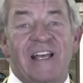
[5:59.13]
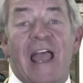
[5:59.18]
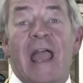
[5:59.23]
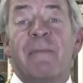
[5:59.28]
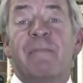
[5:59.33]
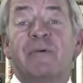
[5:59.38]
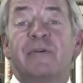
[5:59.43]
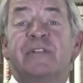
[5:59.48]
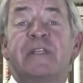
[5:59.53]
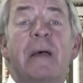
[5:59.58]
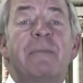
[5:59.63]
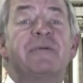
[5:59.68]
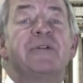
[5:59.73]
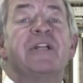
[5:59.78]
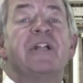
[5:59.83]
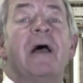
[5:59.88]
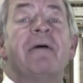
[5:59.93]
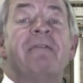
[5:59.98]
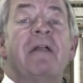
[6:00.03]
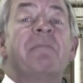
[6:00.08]
A
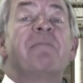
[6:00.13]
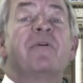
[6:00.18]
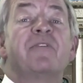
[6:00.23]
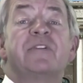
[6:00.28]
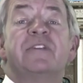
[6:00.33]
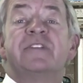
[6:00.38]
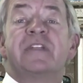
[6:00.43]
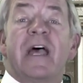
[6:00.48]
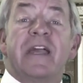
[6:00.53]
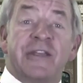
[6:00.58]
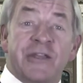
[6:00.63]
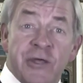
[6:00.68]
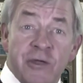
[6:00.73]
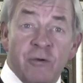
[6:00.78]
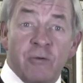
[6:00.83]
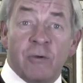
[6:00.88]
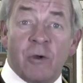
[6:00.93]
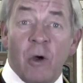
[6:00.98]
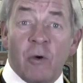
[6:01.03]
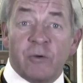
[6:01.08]
perception of a person's
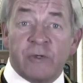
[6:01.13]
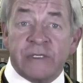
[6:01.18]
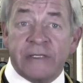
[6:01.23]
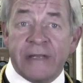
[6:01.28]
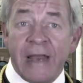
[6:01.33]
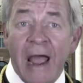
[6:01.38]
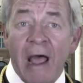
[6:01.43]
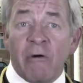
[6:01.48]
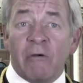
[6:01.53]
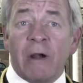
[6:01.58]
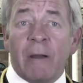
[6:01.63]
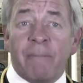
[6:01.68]
IQ goes down a